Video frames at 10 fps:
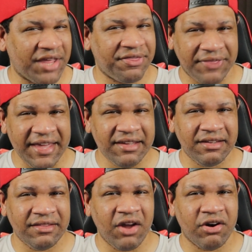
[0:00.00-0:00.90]
I think
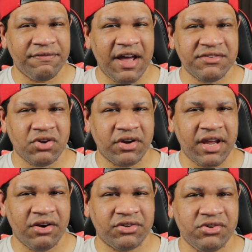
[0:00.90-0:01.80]
they are 5-star
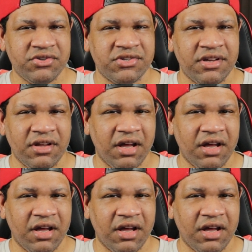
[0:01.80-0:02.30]
characters.